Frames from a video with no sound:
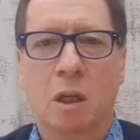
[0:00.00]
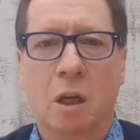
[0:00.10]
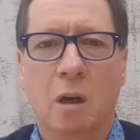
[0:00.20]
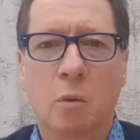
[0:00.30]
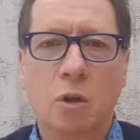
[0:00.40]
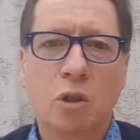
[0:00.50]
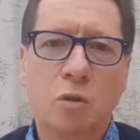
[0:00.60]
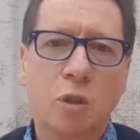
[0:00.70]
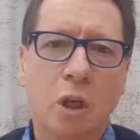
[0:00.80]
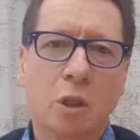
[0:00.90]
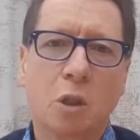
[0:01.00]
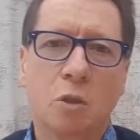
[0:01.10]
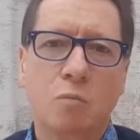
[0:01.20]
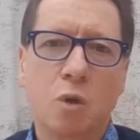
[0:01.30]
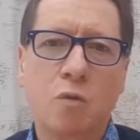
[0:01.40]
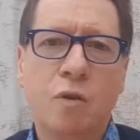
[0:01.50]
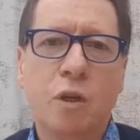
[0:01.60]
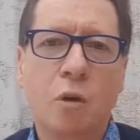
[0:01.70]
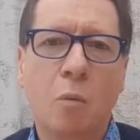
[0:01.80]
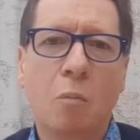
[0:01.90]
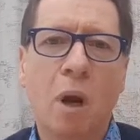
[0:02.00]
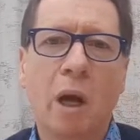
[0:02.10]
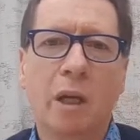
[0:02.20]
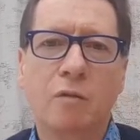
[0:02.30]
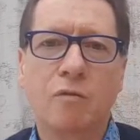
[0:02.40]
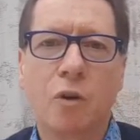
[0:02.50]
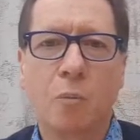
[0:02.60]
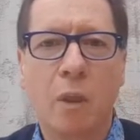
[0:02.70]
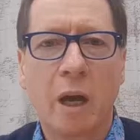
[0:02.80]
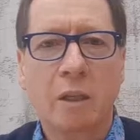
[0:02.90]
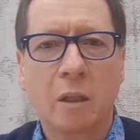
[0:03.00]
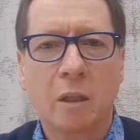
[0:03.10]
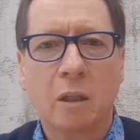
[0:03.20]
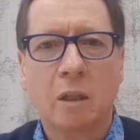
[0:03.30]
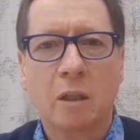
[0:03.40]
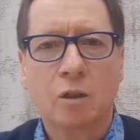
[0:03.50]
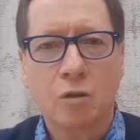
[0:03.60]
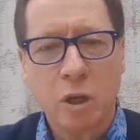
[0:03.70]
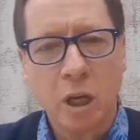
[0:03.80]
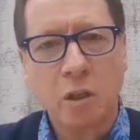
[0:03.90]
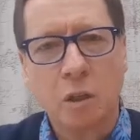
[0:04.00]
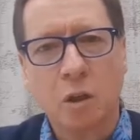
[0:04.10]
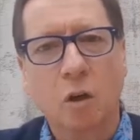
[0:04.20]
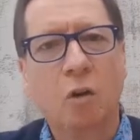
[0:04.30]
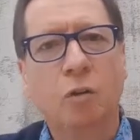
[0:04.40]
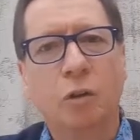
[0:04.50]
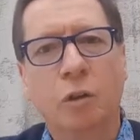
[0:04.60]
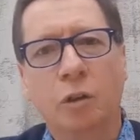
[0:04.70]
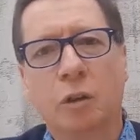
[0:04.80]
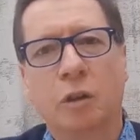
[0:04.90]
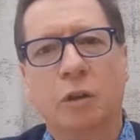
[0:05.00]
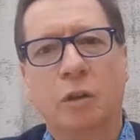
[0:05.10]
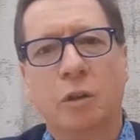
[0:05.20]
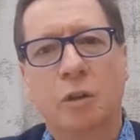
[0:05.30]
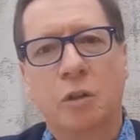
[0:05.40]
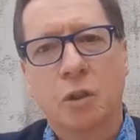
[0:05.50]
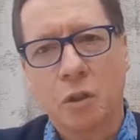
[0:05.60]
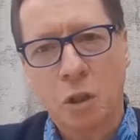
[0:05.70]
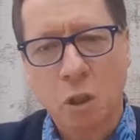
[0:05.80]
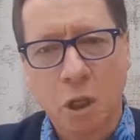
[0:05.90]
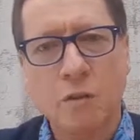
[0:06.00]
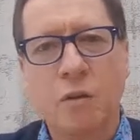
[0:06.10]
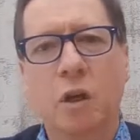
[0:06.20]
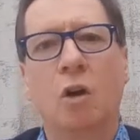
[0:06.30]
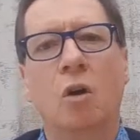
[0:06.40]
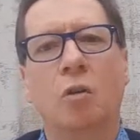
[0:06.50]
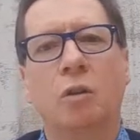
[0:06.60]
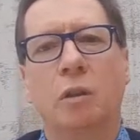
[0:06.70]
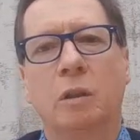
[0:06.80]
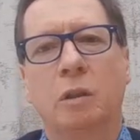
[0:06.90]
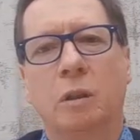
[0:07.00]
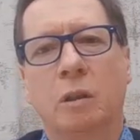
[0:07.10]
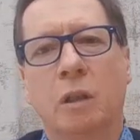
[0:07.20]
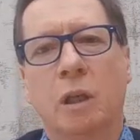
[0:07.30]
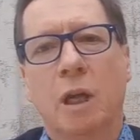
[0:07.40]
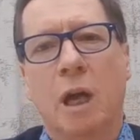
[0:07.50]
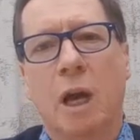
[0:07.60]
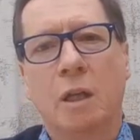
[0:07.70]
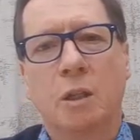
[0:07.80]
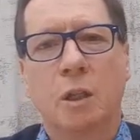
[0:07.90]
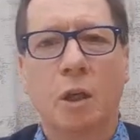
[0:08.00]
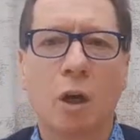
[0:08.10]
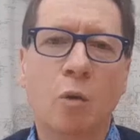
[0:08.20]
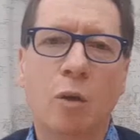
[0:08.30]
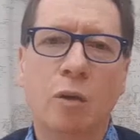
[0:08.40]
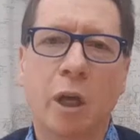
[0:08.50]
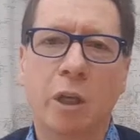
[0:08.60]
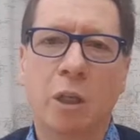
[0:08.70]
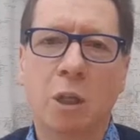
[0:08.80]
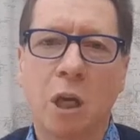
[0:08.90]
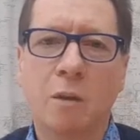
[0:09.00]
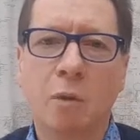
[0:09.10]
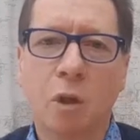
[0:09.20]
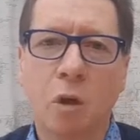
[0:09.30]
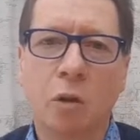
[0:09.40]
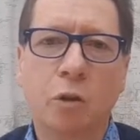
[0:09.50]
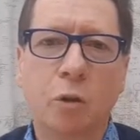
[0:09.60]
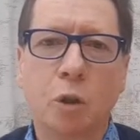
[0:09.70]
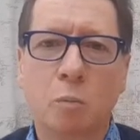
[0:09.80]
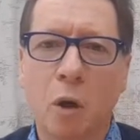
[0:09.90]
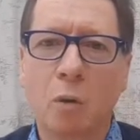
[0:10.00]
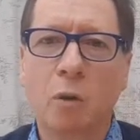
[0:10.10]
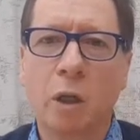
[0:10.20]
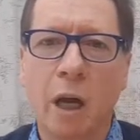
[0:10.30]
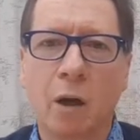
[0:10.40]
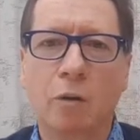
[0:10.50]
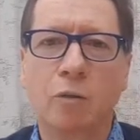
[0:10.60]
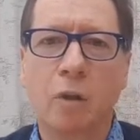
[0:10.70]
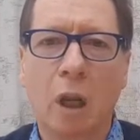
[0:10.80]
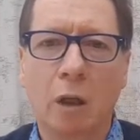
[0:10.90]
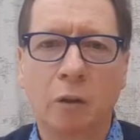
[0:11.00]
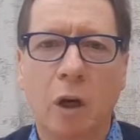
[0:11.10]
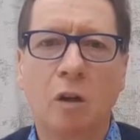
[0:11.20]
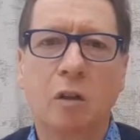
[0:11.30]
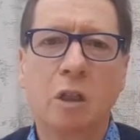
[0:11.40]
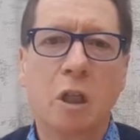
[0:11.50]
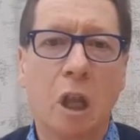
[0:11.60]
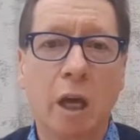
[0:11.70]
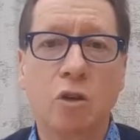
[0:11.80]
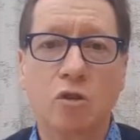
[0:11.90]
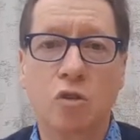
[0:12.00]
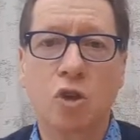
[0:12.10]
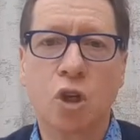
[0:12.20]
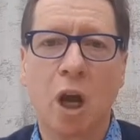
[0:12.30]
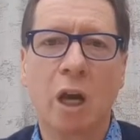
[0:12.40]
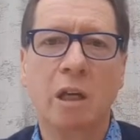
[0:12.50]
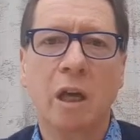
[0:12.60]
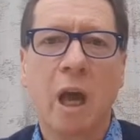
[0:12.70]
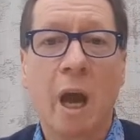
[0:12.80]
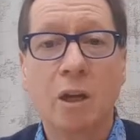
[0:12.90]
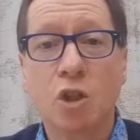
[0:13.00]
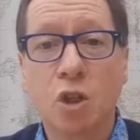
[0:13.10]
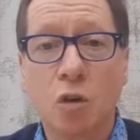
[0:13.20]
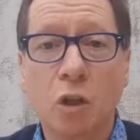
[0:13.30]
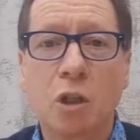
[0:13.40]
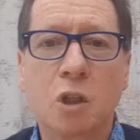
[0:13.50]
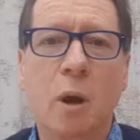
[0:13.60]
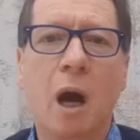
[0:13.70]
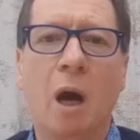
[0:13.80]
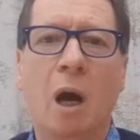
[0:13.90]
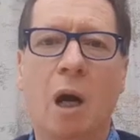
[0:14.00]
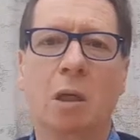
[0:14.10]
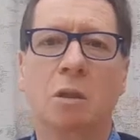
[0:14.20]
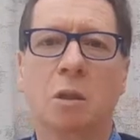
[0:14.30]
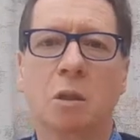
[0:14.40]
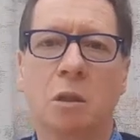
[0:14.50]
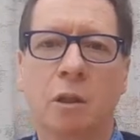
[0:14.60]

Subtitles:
I want you just to move in your mind from that Creator God to the Saviour God, and to know that that same God who spoke that out of darkness light should shine has shone into our hearts